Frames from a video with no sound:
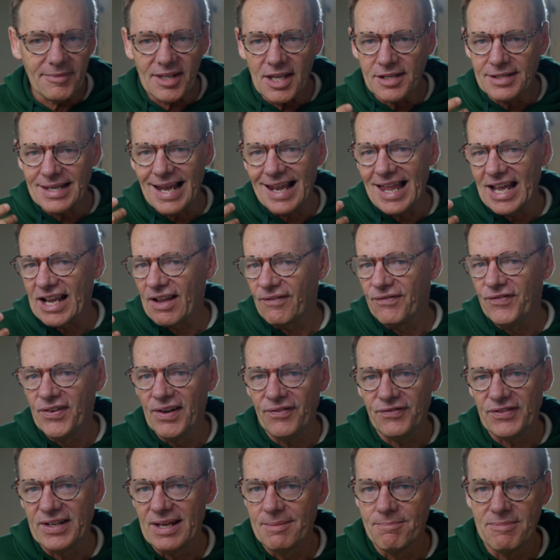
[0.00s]
say, like a
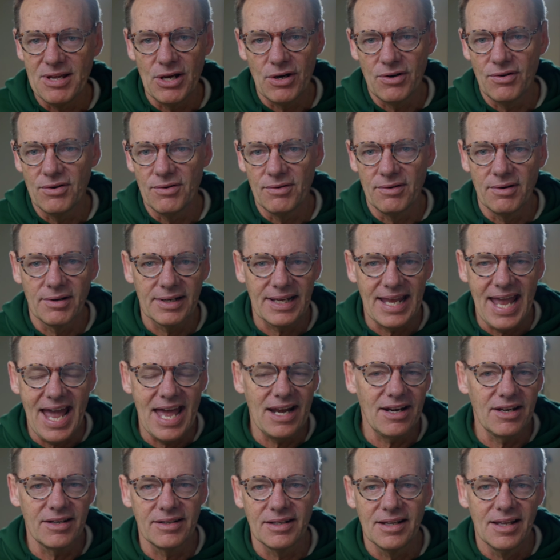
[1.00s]
50mm
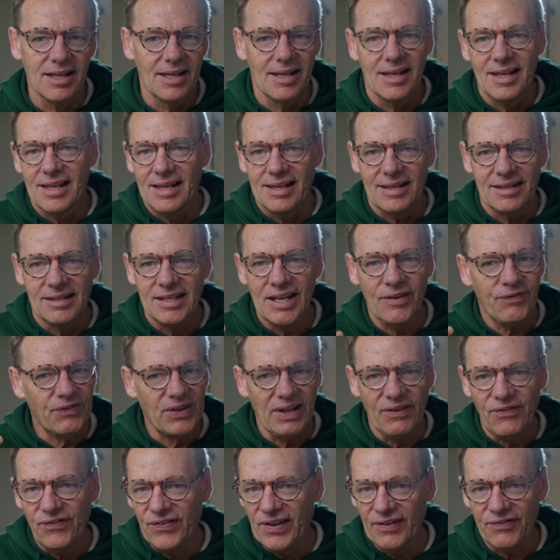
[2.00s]
Canon
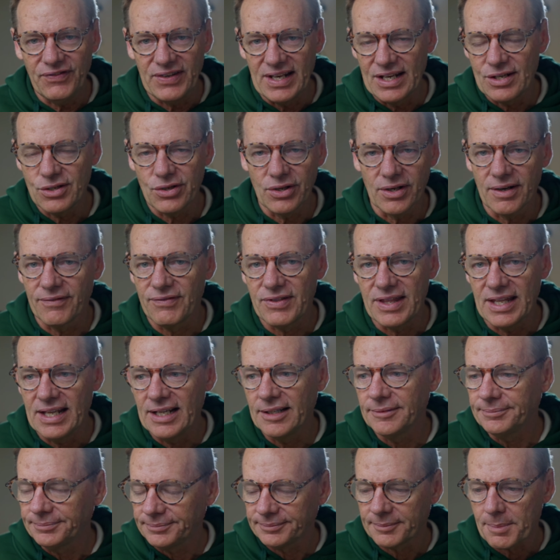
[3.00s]
Nifty 50 sort of
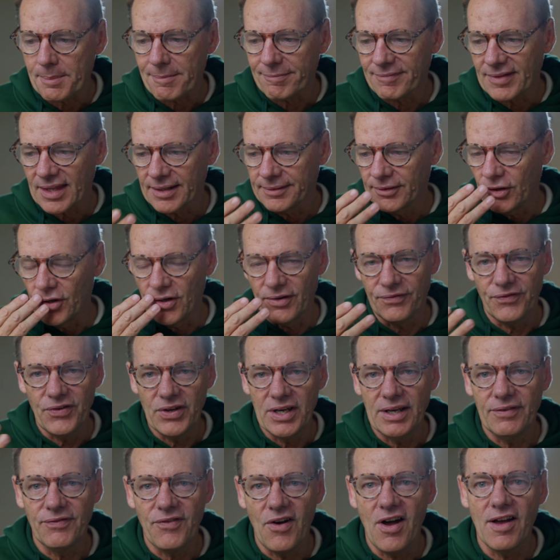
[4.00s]
thing, or
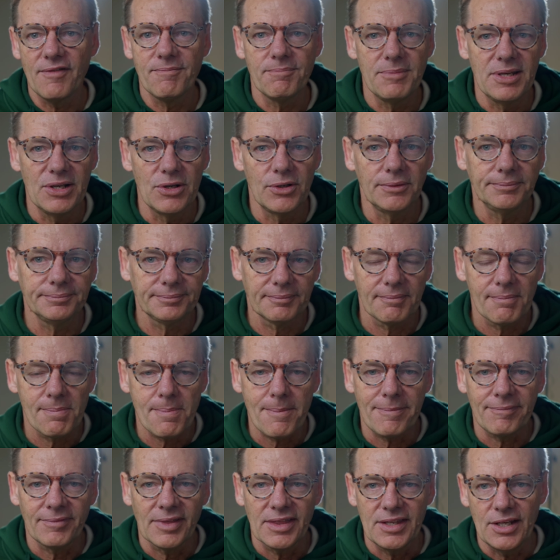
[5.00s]
35mm,
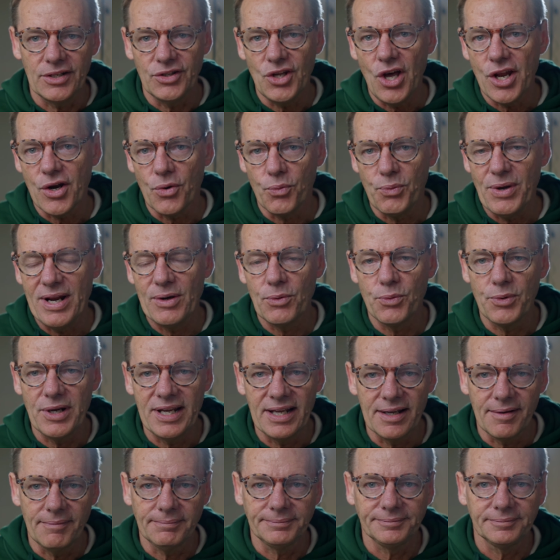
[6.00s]
they're not a red
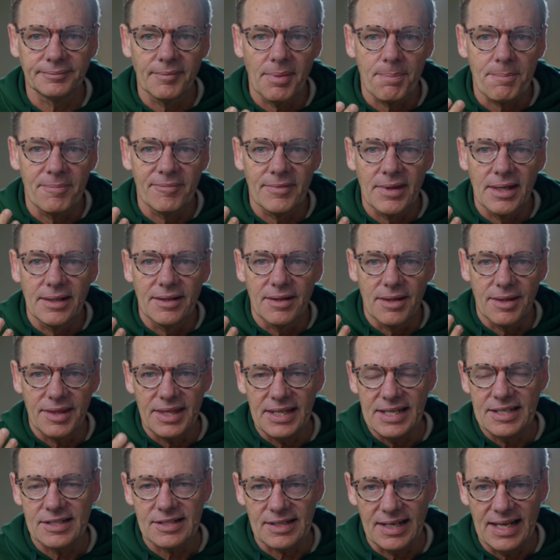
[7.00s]
ring.
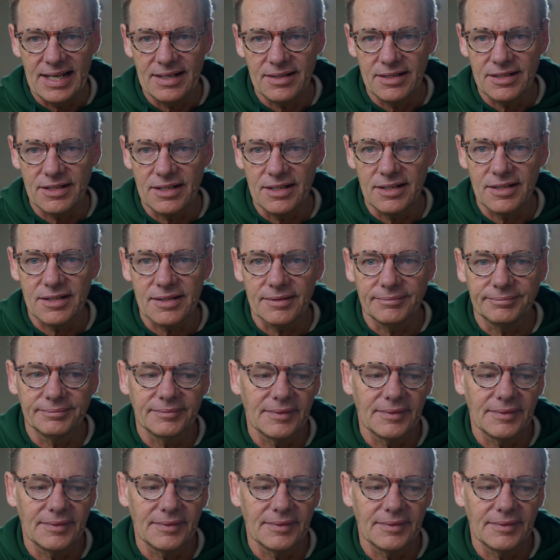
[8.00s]
These lenses